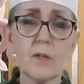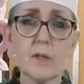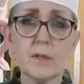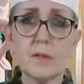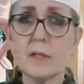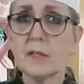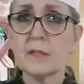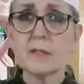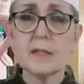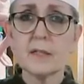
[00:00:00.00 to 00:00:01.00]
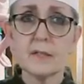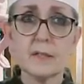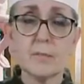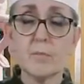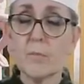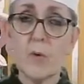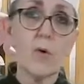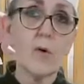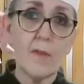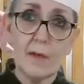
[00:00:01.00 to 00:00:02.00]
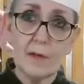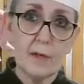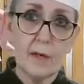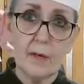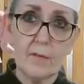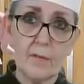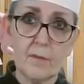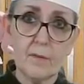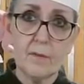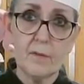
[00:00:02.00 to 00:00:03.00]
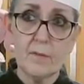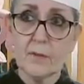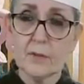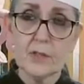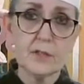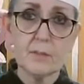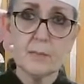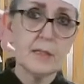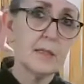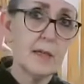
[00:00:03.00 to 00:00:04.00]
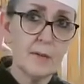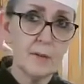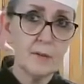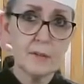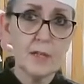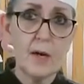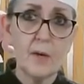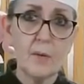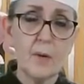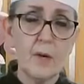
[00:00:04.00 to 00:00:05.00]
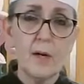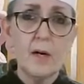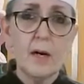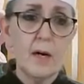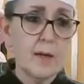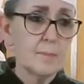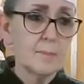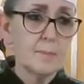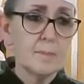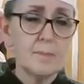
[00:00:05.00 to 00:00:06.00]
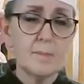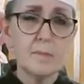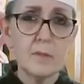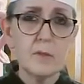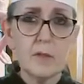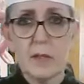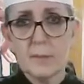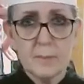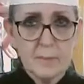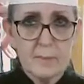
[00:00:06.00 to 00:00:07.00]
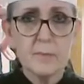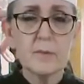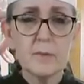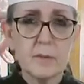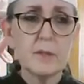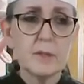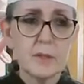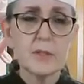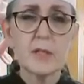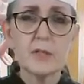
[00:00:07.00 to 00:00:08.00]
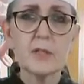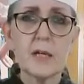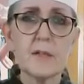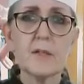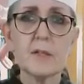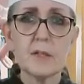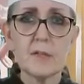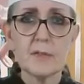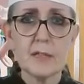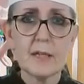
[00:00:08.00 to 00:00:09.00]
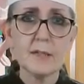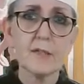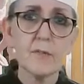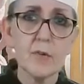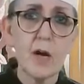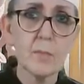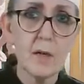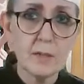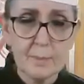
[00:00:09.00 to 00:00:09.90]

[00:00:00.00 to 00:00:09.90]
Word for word: is more than enough for just me and Dale. So, you know, just understand that there are different sizes of crock pots.